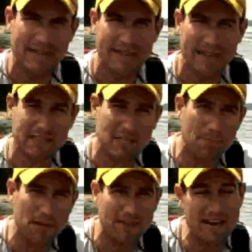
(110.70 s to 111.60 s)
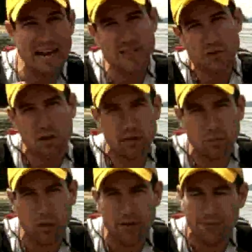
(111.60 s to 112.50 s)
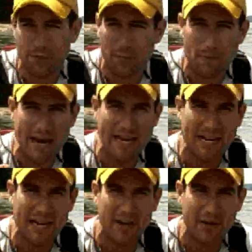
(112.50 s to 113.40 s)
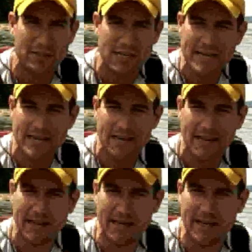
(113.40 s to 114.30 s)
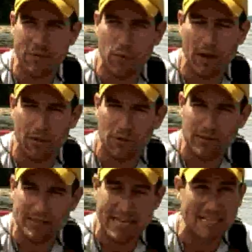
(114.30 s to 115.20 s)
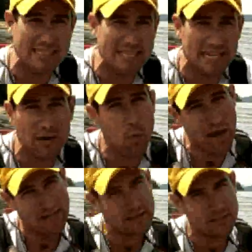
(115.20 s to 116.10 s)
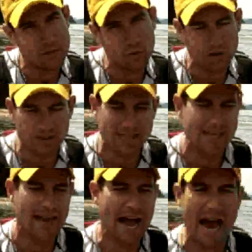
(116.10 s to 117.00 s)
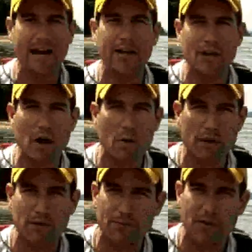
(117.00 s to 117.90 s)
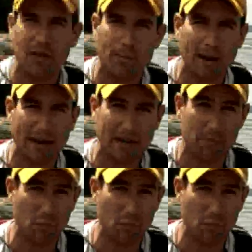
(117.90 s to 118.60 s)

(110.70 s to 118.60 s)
That's something that I struggled with for many years with dead sticking weightless lures. How do you know when you feel a bite?